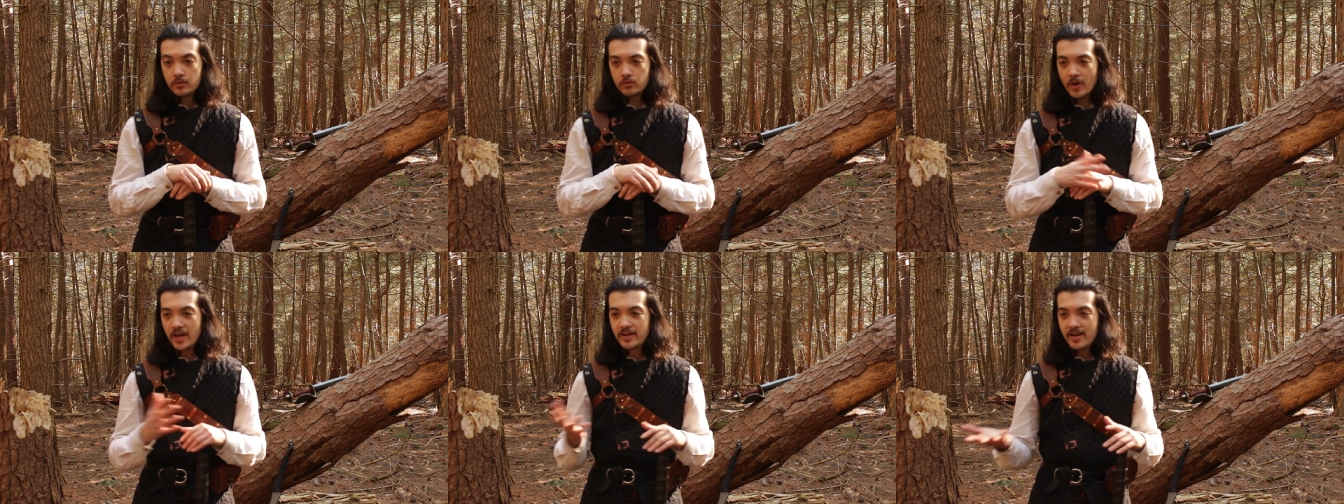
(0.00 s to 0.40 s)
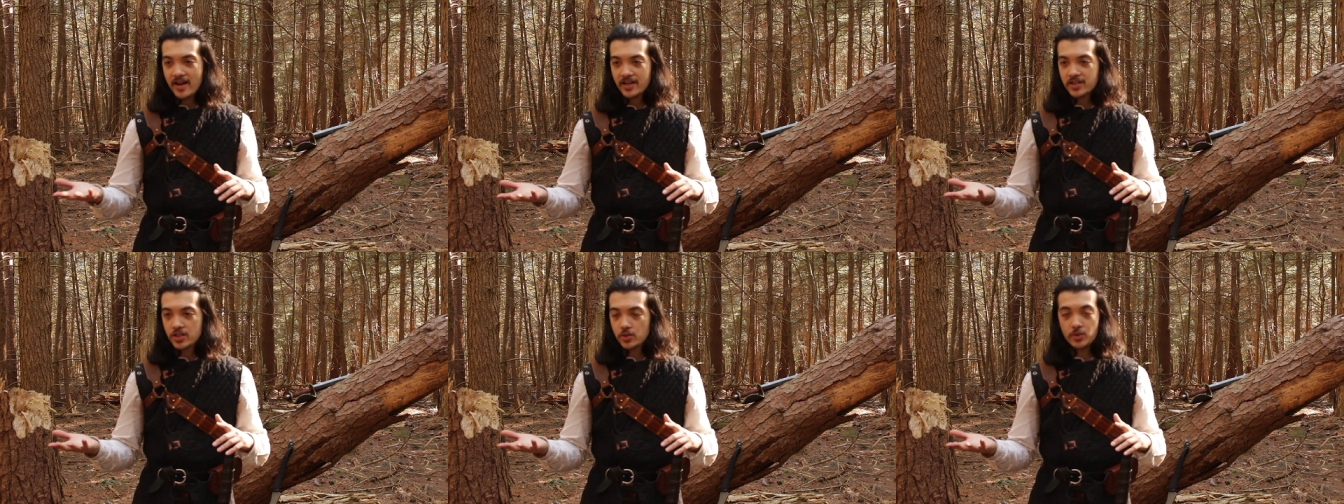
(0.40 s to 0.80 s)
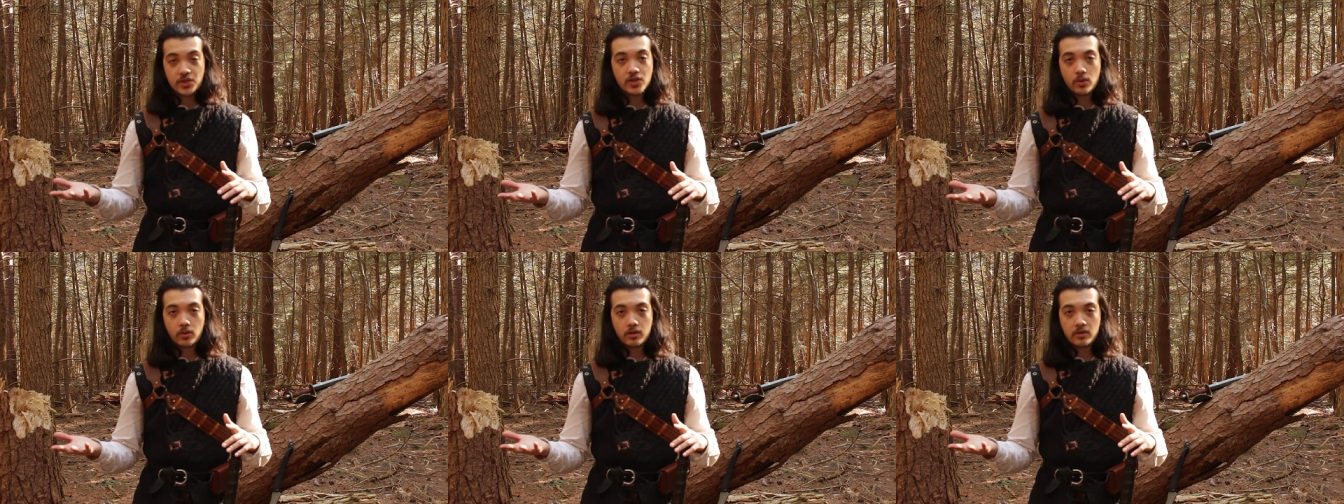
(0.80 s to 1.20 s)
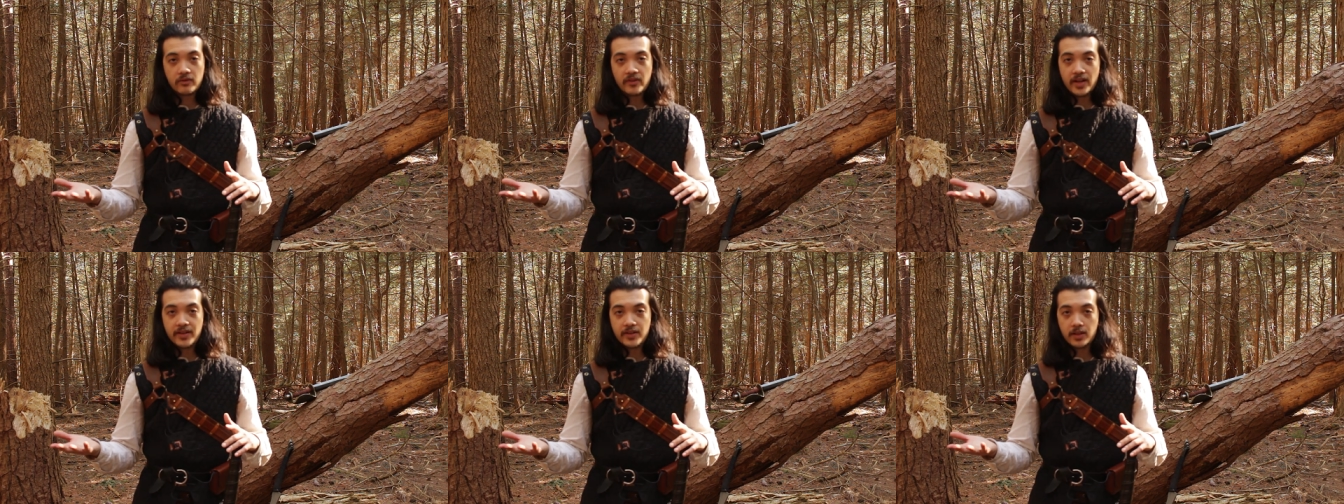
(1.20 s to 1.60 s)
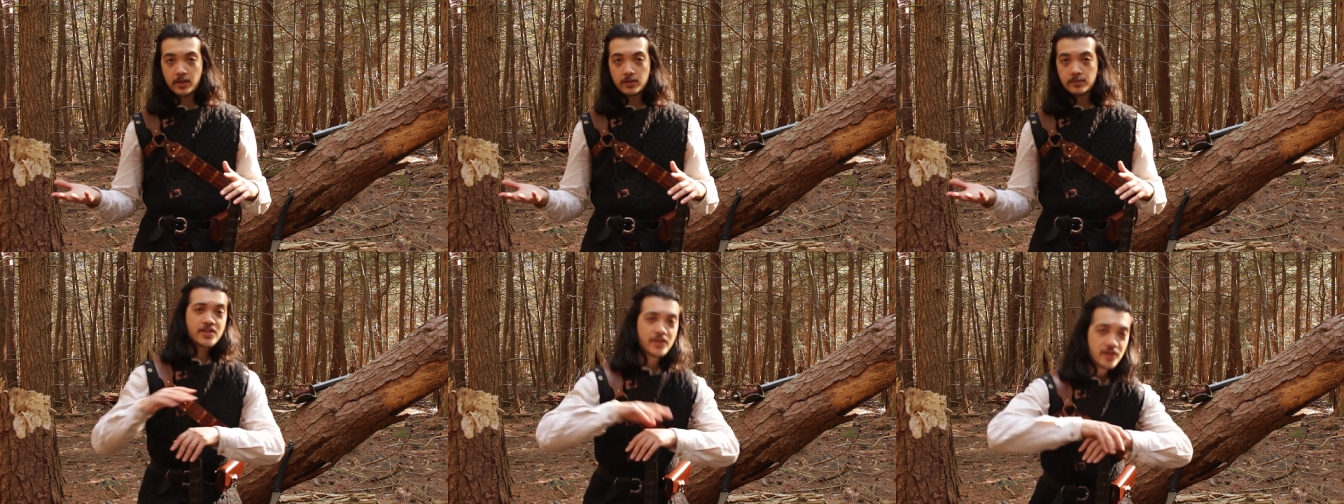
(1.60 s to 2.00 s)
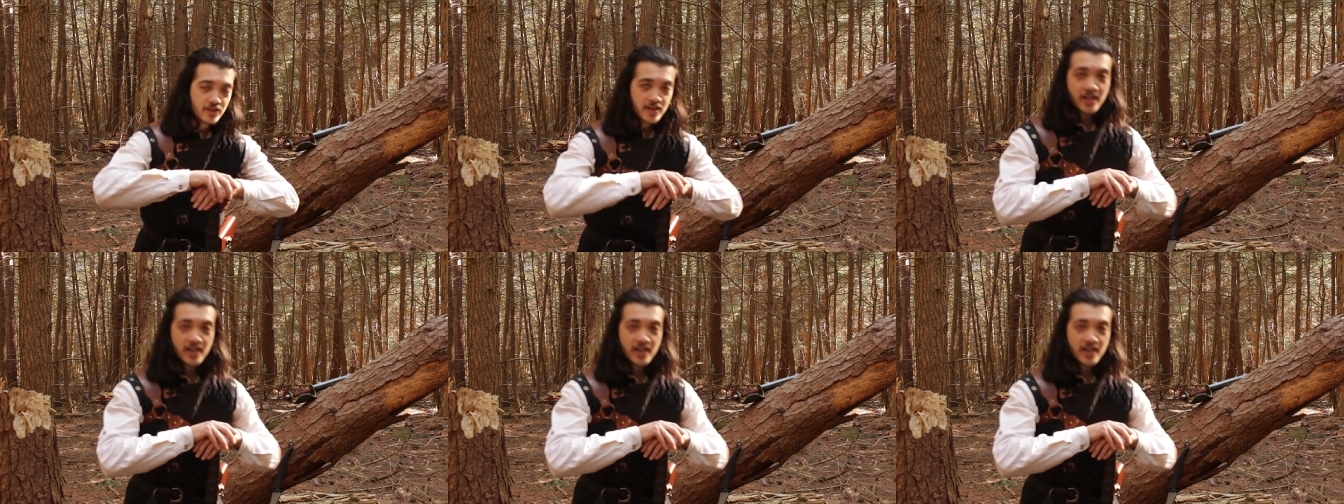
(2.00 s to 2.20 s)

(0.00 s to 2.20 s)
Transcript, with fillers: right next to a sword vendor. So you're